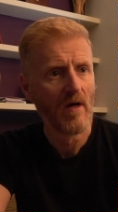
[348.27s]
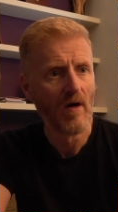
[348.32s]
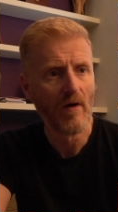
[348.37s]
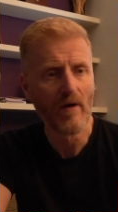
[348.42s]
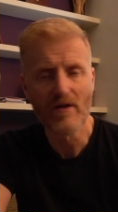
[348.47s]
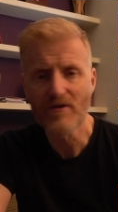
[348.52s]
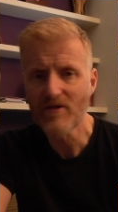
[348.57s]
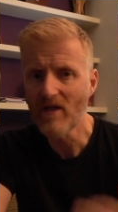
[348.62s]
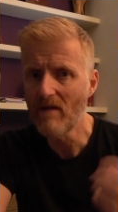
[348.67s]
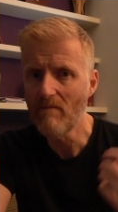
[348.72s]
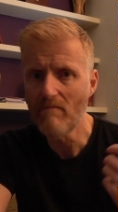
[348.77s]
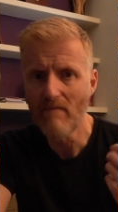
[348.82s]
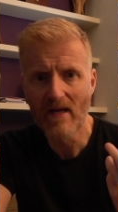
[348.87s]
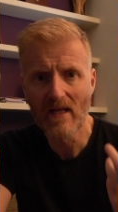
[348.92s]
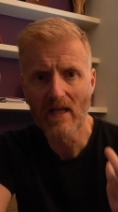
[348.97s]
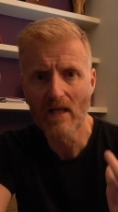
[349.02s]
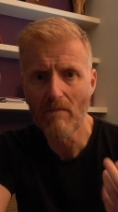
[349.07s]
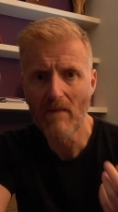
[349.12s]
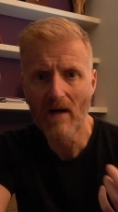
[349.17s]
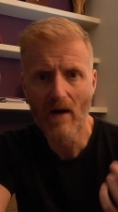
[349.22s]
or you're trying to
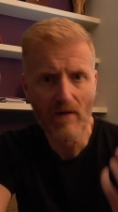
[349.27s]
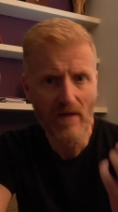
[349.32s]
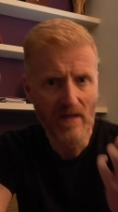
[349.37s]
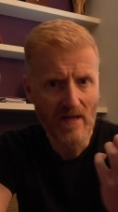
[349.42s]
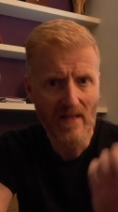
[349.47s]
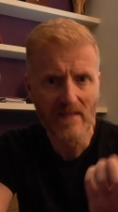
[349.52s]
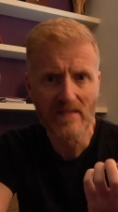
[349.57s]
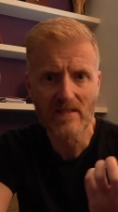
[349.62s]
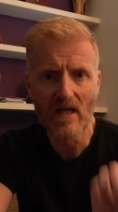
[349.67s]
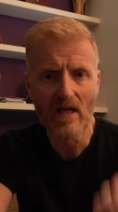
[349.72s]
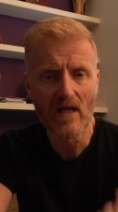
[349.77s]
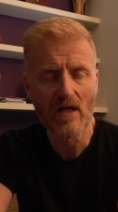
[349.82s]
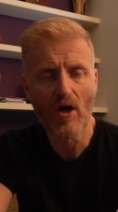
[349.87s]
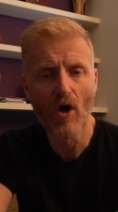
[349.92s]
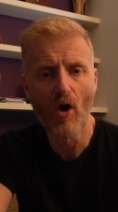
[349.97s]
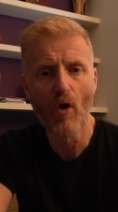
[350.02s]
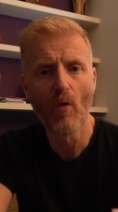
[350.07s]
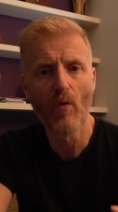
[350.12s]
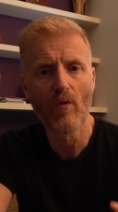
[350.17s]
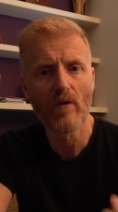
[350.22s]
meddle about, your hands get
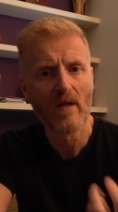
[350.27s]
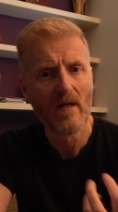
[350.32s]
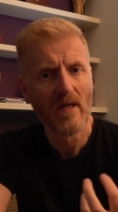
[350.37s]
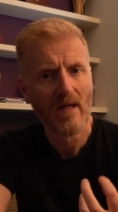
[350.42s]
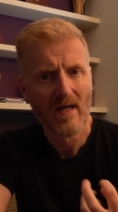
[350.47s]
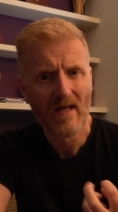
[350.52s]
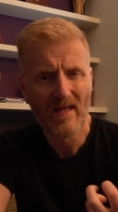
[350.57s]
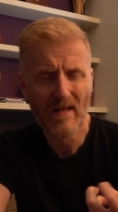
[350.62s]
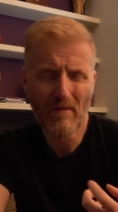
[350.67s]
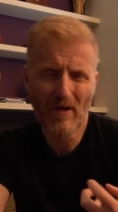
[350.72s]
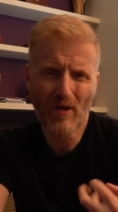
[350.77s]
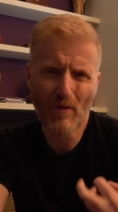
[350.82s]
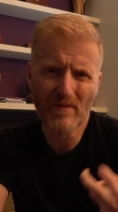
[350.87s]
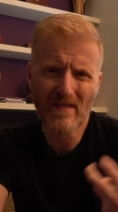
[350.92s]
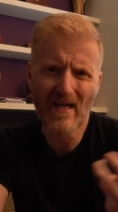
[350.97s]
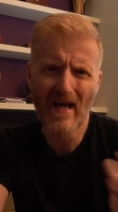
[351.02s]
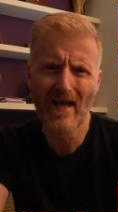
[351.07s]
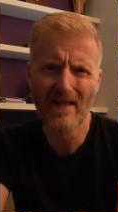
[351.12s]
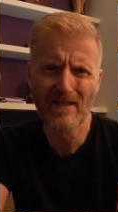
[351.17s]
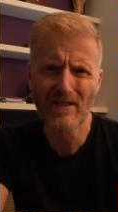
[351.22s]
cold, and then it becomes
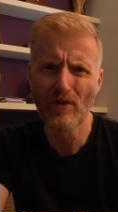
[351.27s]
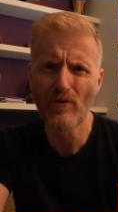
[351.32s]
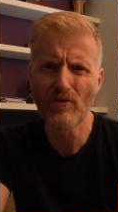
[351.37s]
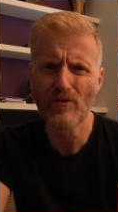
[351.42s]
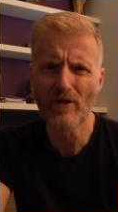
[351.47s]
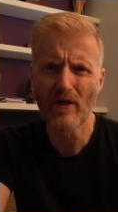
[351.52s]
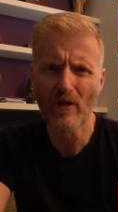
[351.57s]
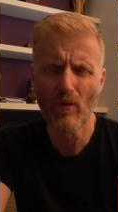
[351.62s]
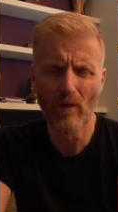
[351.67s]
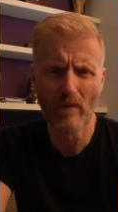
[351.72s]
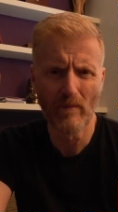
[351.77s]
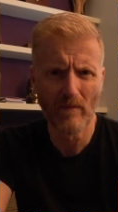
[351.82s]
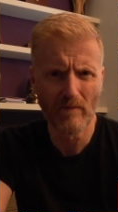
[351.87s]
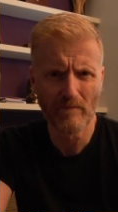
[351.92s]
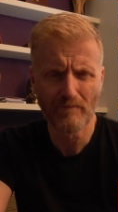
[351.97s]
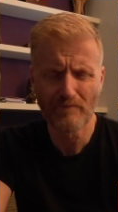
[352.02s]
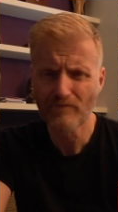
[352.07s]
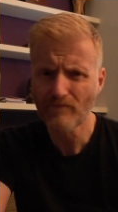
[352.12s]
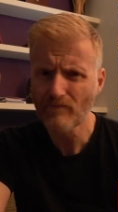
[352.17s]
hard to use your equipment.